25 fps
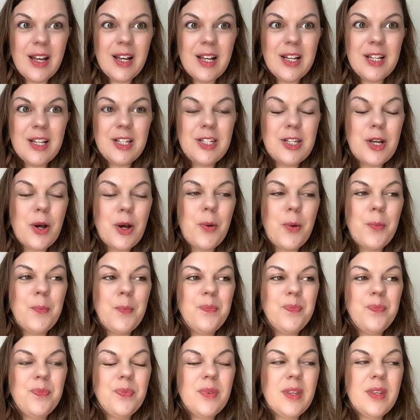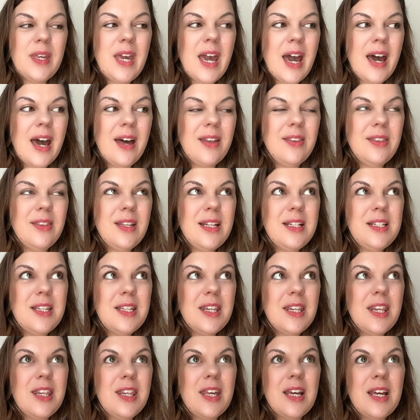so yeah these are
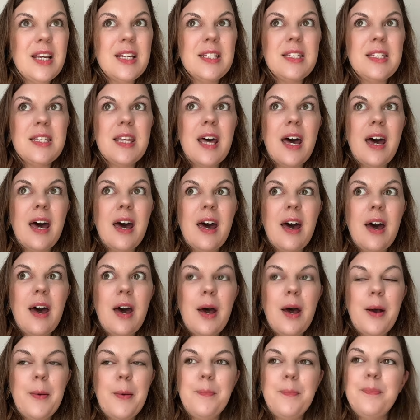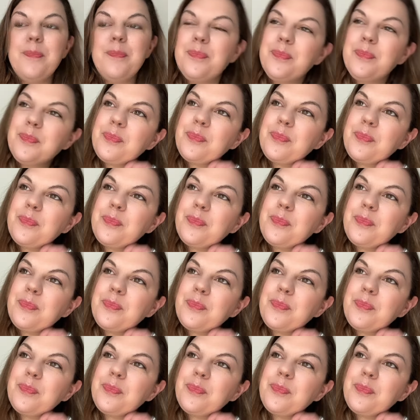the things that um